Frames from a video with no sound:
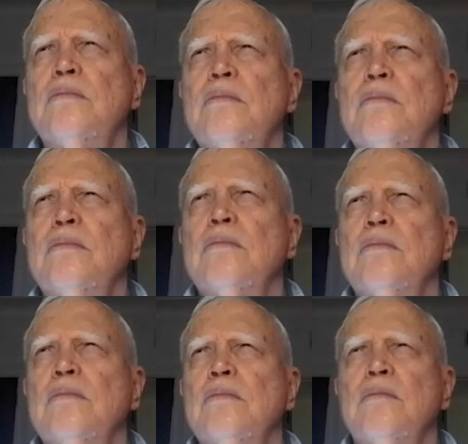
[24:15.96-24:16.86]

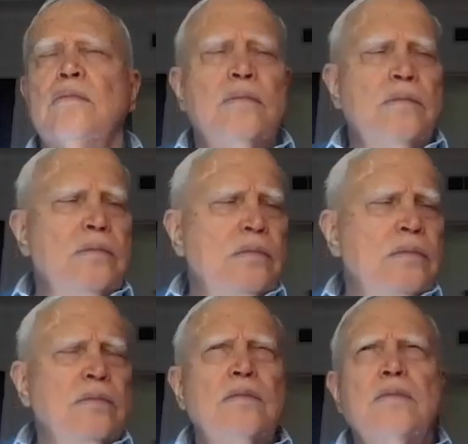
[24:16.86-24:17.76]

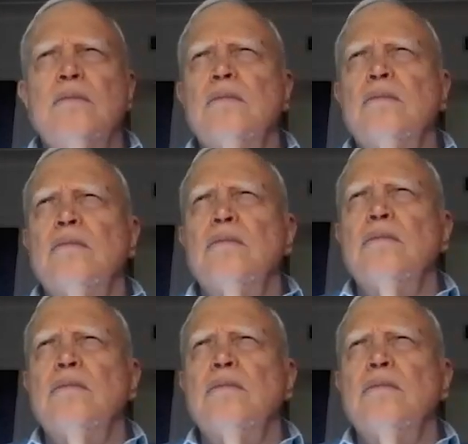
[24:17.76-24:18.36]
(silent)